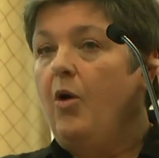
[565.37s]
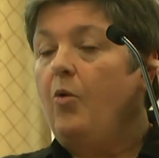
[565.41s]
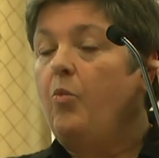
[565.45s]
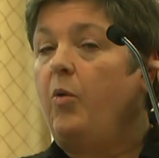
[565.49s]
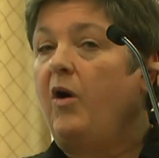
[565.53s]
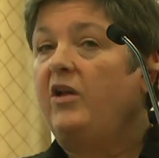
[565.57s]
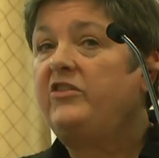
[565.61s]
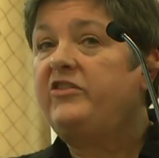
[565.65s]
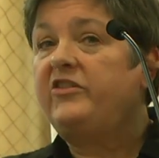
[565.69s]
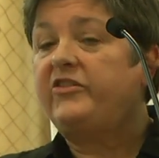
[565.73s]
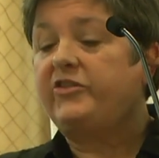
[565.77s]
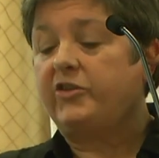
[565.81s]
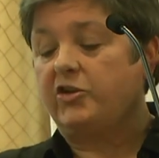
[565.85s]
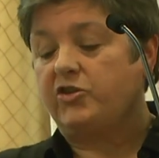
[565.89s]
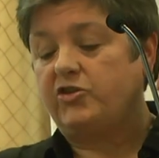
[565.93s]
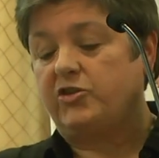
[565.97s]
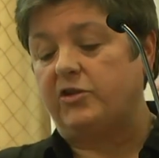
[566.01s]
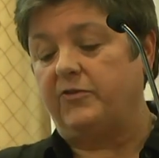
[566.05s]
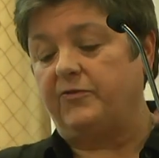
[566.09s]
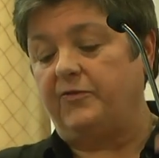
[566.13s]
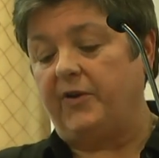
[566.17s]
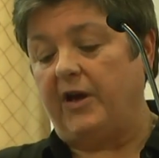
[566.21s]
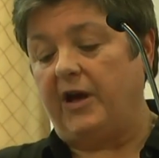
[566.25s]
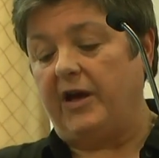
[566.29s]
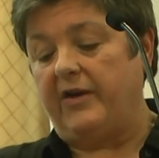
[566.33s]
One such
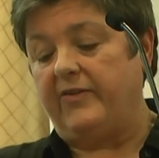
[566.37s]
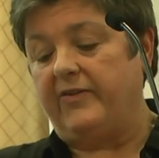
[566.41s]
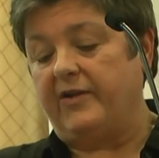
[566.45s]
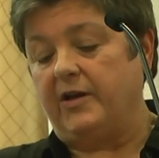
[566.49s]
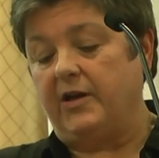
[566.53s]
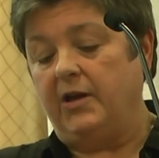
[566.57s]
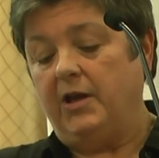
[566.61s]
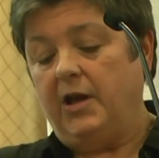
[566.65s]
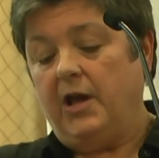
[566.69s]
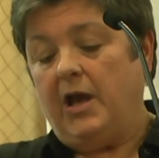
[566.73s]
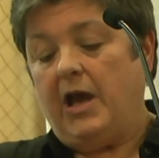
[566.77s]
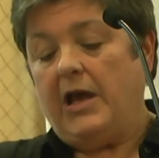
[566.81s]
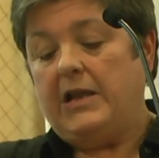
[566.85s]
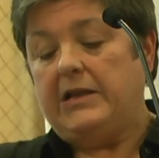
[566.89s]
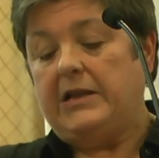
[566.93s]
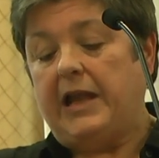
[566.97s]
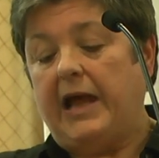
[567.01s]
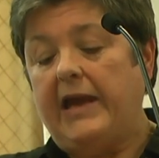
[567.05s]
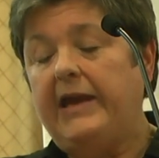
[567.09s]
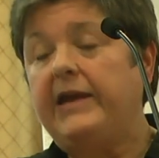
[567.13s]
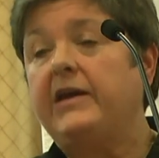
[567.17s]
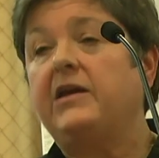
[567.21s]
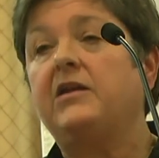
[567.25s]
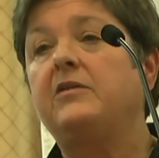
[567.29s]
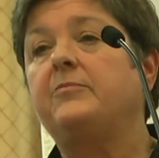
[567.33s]
advisor
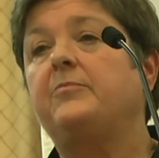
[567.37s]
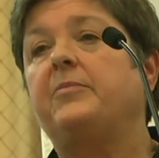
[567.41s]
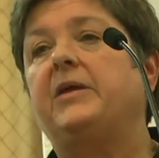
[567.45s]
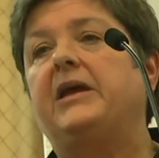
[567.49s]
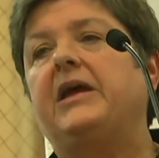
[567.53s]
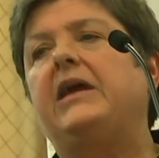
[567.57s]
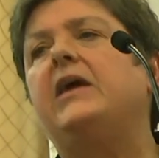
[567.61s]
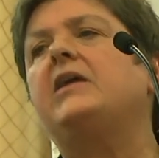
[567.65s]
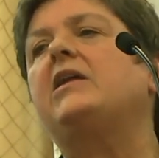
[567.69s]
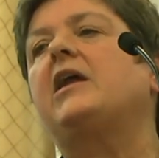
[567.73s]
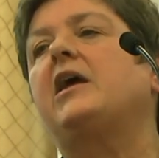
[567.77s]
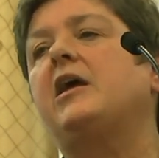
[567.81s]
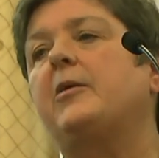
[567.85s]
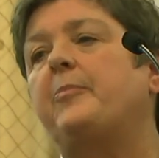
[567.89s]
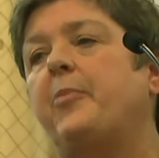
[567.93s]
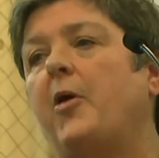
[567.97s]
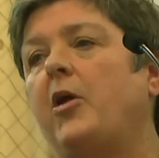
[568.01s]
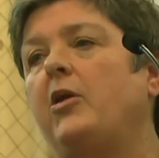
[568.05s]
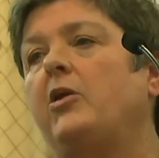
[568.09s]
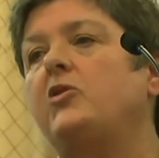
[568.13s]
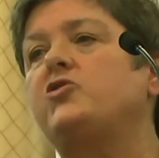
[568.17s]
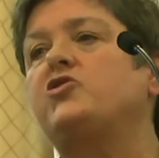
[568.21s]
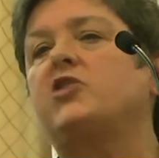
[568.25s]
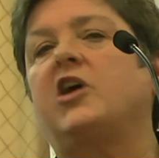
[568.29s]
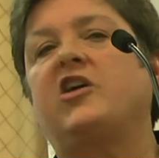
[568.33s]
likened me, and I
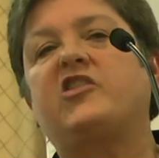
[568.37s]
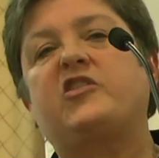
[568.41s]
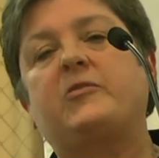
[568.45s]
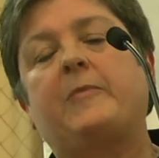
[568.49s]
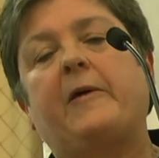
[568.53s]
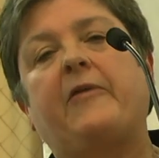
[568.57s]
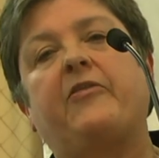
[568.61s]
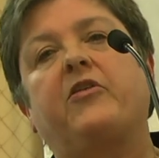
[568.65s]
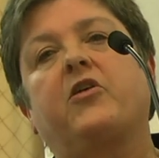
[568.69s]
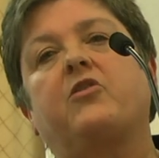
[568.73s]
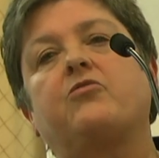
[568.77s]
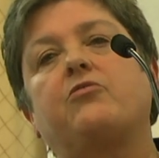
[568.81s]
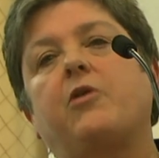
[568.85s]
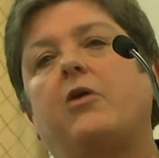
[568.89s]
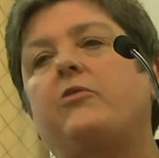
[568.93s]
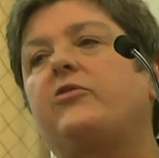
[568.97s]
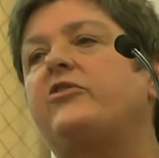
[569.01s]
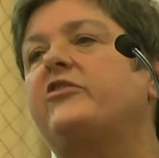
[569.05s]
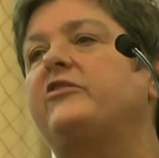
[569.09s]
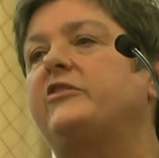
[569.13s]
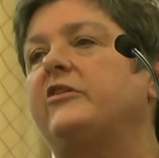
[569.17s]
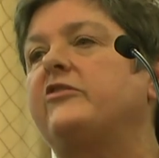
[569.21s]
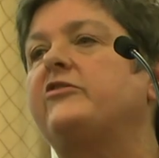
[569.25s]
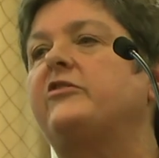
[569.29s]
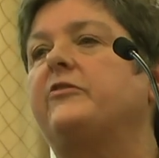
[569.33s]
apologise about the
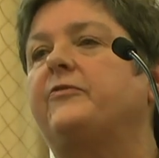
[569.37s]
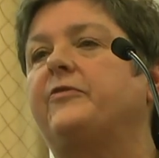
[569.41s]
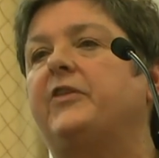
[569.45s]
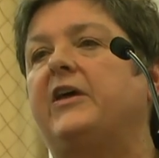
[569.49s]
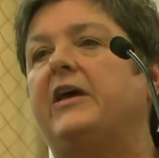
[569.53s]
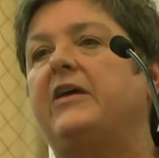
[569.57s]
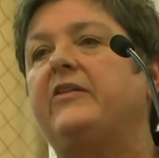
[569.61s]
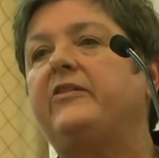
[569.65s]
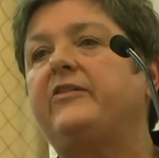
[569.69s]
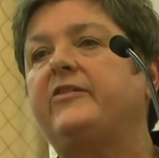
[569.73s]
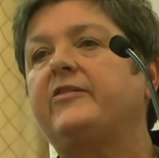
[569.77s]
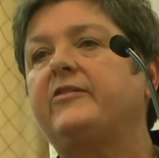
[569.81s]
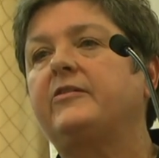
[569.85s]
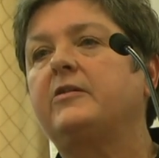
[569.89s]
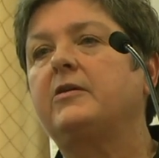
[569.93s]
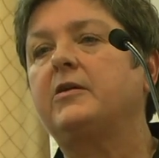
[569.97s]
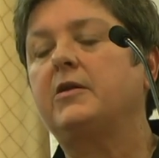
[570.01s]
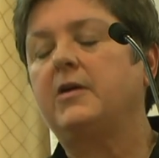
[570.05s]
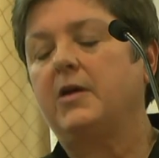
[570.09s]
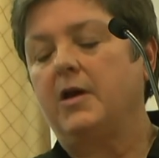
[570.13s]
grossness of this,